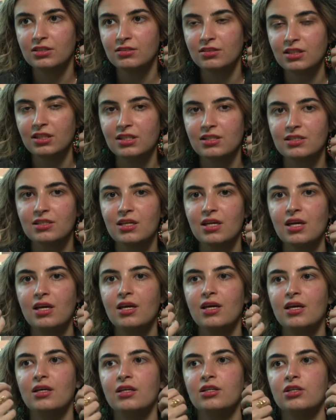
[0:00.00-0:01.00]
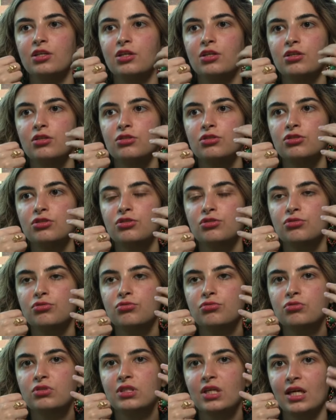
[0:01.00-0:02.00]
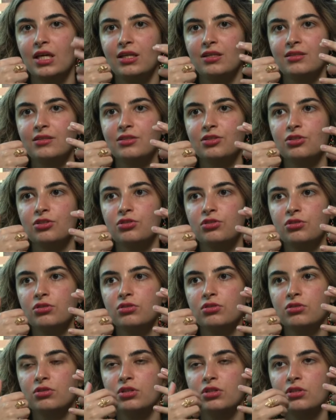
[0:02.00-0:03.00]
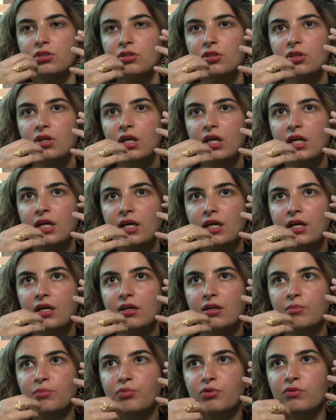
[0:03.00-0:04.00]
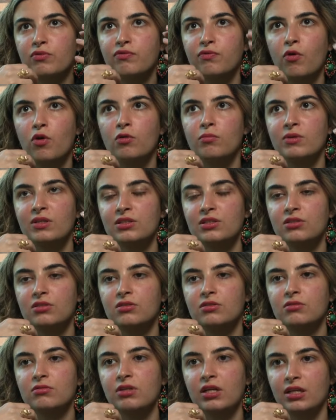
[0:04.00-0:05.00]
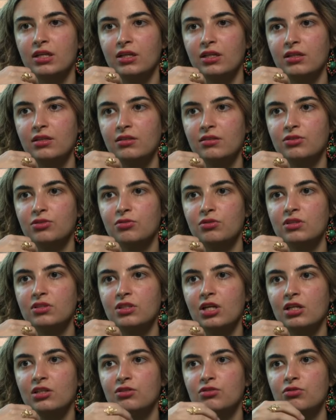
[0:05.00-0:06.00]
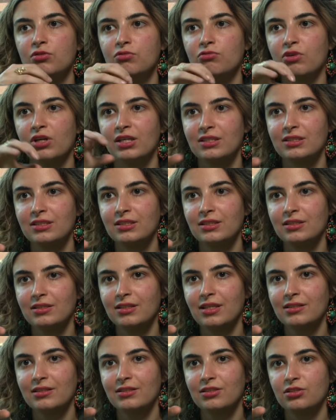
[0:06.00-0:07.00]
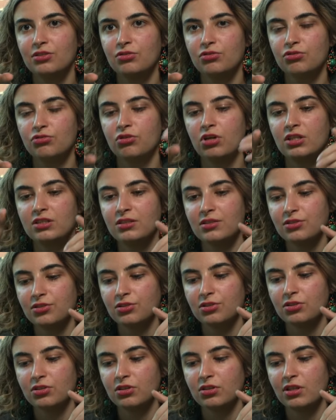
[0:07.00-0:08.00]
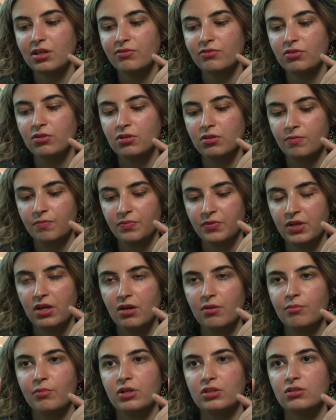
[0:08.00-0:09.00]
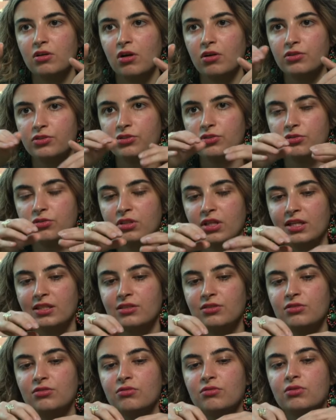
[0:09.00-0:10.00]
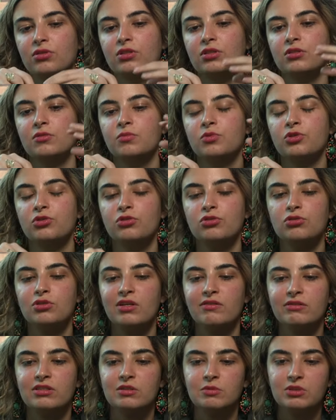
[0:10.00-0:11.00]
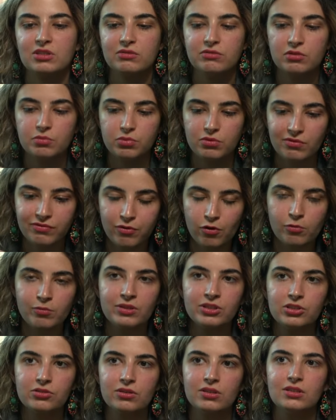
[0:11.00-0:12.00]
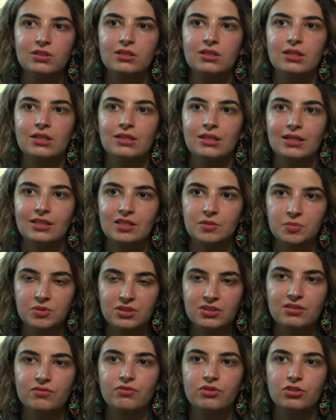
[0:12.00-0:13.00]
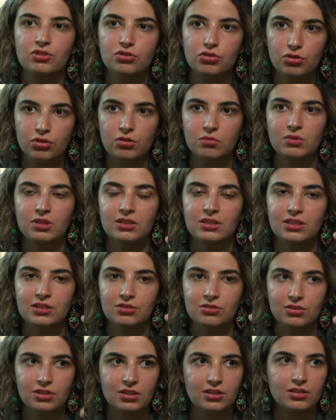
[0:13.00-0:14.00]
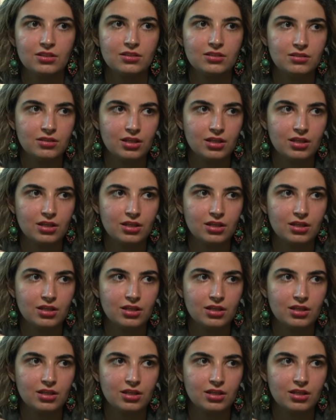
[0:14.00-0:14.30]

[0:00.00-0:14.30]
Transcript: to get. You need to gain a certain uh, performance rating. So it's not your rating that needs to cross a certain level but also that you're you need to have a specific performance rating in that specific tournament that you're getting a